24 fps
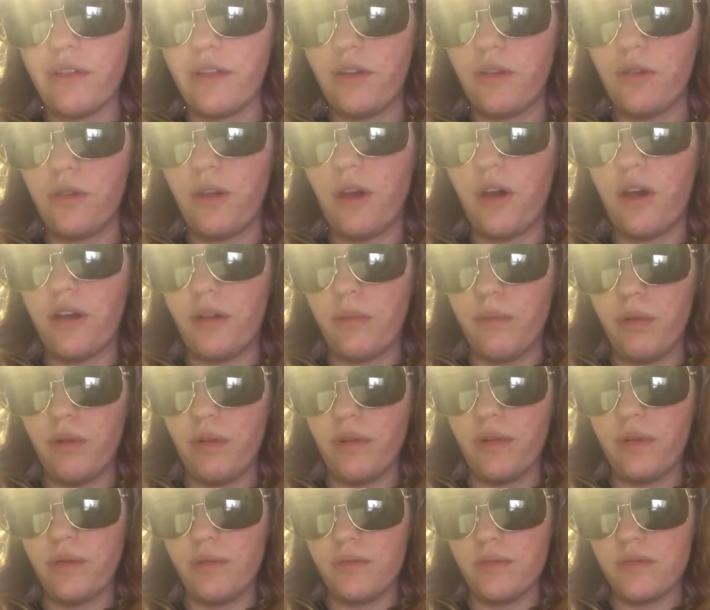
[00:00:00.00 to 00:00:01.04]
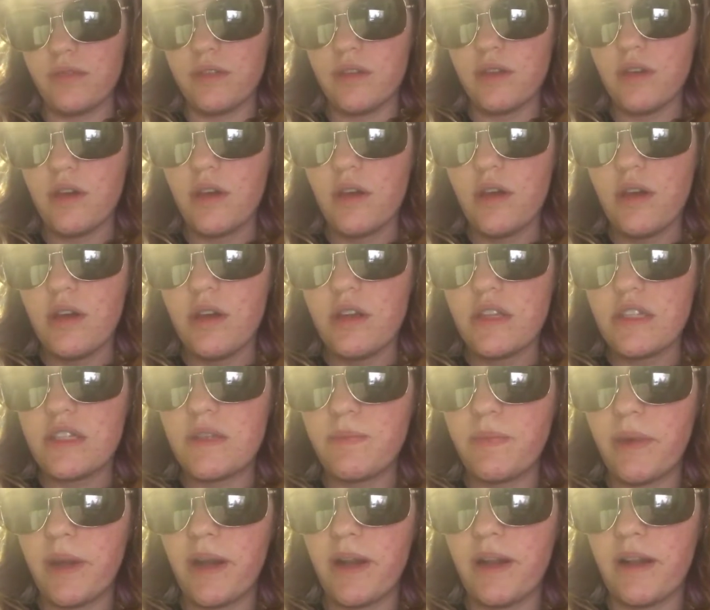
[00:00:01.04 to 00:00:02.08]
little knotted balloons.
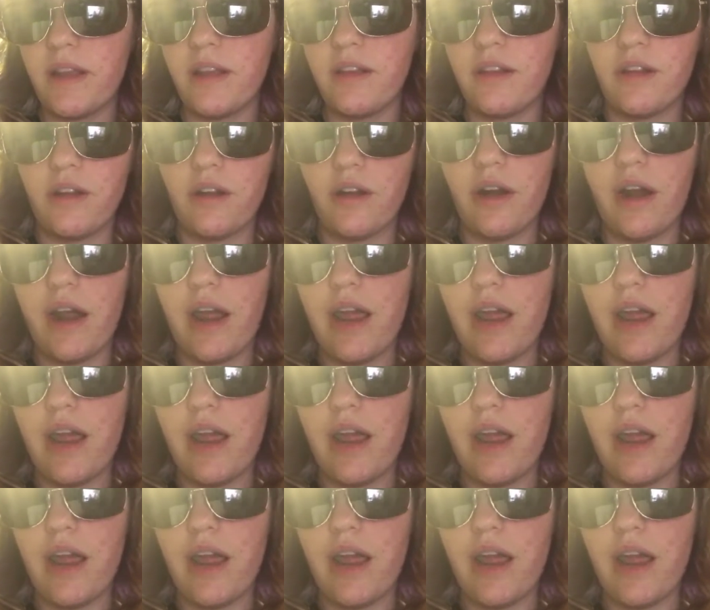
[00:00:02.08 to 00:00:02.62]
Spit it into your